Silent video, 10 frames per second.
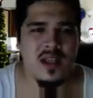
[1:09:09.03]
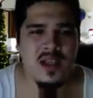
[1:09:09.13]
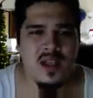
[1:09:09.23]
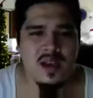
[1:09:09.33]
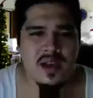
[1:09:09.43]

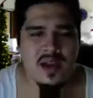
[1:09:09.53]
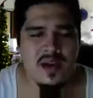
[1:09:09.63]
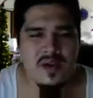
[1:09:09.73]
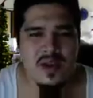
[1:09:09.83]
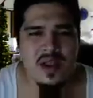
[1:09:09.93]
Now,
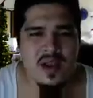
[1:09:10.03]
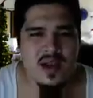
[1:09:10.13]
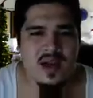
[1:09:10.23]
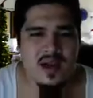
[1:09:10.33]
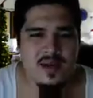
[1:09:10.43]

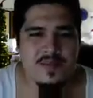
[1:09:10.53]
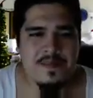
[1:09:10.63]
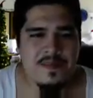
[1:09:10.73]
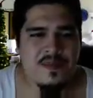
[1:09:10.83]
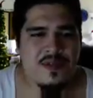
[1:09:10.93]

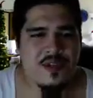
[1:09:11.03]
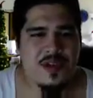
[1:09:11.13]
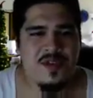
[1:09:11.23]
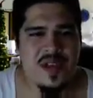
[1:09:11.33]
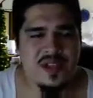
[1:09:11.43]
for
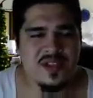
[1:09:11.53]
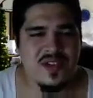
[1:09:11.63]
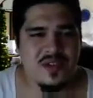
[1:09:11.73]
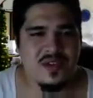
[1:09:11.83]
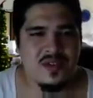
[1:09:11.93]
defense,
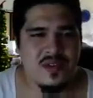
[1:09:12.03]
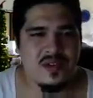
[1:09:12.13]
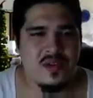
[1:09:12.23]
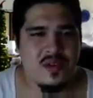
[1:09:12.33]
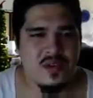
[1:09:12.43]

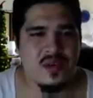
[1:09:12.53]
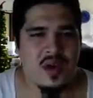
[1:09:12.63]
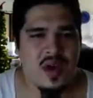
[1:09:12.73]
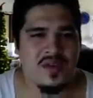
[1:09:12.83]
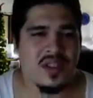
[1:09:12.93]
you
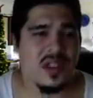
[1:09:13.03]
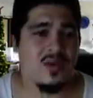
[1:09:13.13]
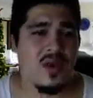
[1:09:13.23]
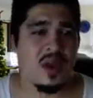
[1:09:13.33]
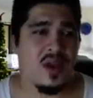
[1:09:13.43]
obviously
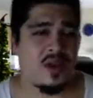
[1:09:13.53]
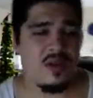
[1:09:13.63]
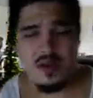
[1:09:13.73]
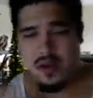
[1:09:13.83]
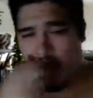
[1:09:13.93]
want to, you
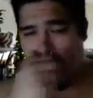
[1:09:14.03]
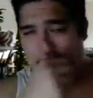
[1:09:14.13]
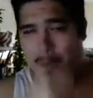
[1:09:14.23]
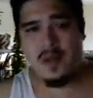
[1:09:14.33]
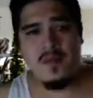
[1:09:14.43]
know,
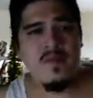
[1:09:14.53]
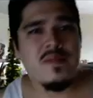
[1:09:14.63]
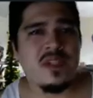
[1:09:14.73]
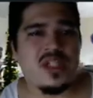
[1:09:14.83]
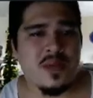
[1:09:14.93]

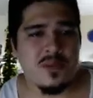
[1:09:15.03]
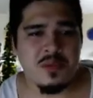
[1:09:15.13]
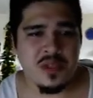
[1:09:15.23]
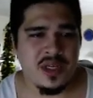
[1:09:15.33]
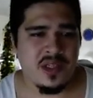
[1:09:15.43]
set up some
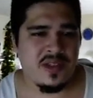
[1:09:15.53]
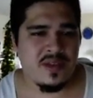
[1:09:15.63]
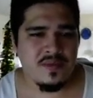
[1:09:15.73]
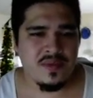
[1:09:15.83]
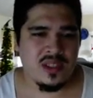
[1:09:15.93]
turrets.
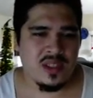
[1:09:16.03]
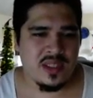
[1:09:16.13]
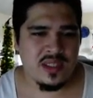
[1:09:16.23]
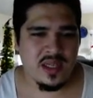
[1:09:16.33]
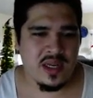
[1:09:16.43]
So let's
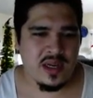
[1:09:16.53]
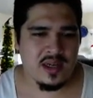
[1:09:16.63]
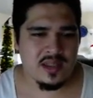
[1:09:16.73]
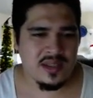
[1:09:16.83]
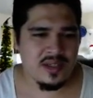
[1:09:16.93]

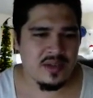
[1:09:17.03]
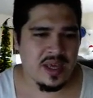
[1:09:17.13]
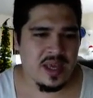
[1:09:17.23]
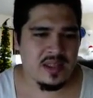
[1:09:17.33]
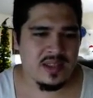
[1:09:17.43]
do
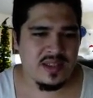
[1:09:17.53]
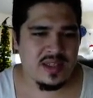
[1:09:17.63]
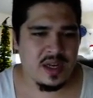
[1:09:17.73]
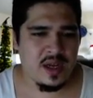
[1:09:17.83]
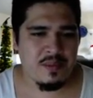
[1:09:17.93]
that. Let's set
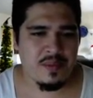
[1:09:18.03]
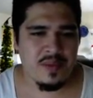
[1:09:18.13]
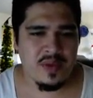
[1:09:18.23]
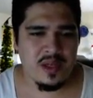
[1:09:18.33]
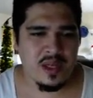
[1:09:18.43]
up
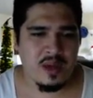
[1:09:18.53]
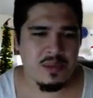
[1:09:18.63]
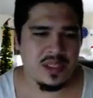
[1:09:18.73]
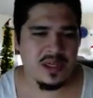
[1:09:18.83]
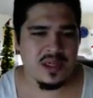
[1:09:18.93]
a couple of
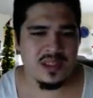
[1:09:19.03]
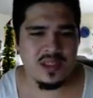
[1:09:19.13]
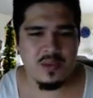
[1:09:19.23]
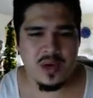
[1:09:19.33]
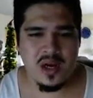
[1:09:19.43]
turrets somewhere.